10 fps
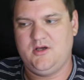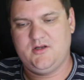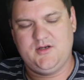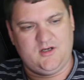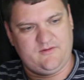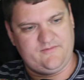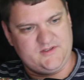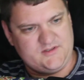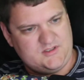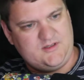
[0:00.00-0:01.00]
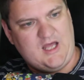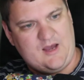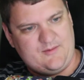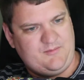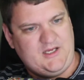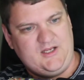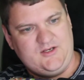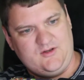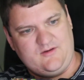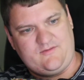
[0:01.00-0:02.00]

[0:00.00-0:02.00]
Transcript: Dolphins adopted me into their